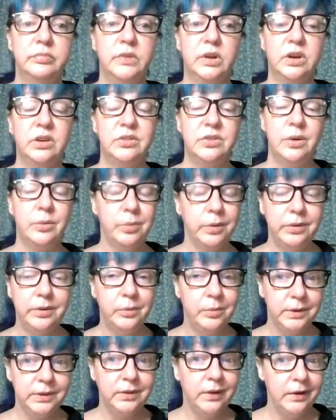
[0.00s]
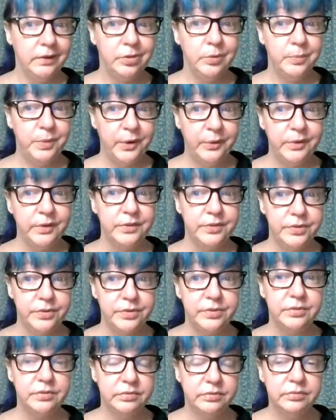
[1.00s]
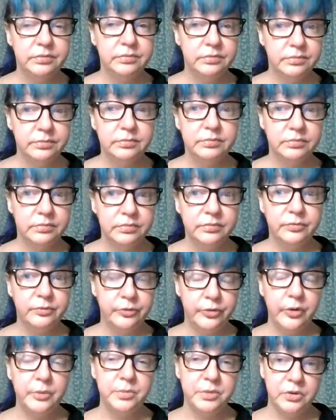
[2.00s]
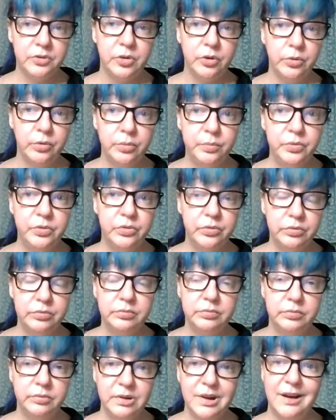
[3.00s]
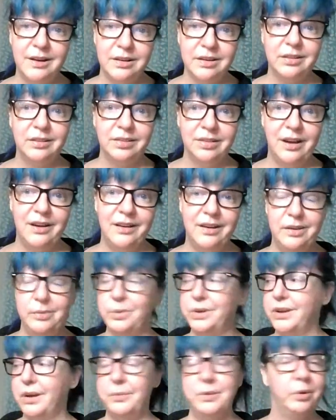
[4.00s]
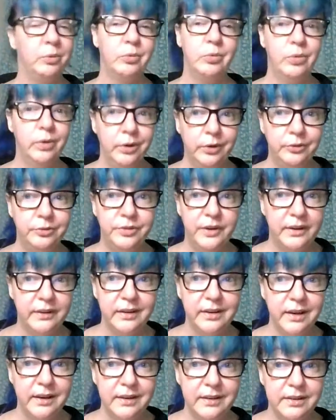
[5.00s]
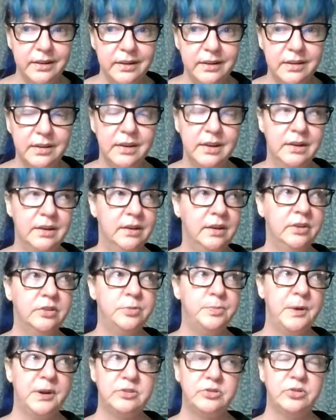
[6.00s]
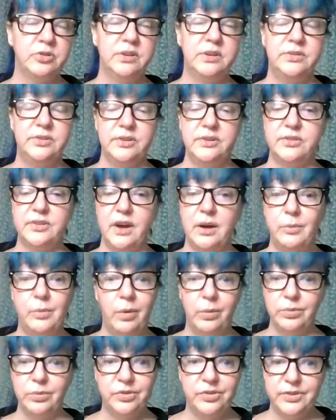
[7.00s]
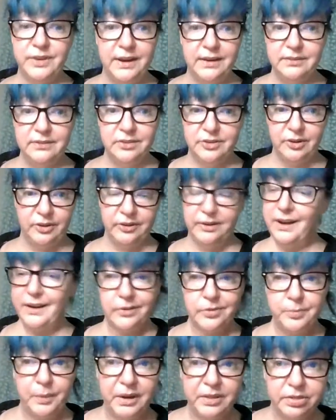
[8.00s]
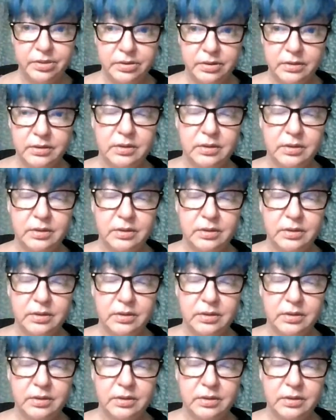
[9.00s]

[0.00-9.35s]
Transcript: Because I really would like the bonus from the tubes. Not gonna lie, it would come in real fucking handy, especially since I won't see it until next month.